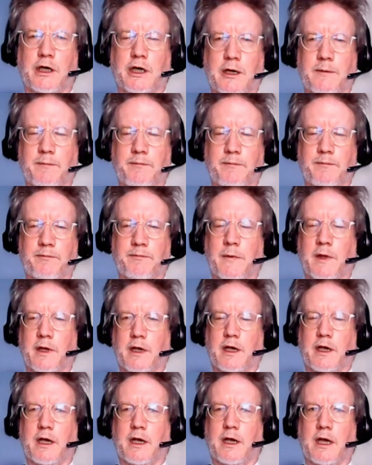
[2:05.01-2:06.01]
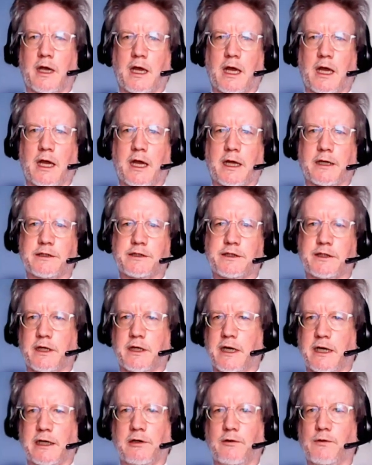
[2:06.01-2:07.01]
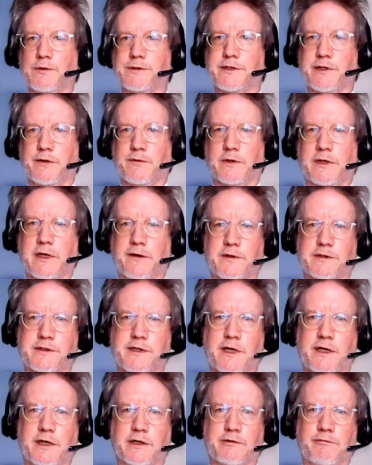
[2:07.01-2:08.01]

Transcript: Um, and it'll also give us a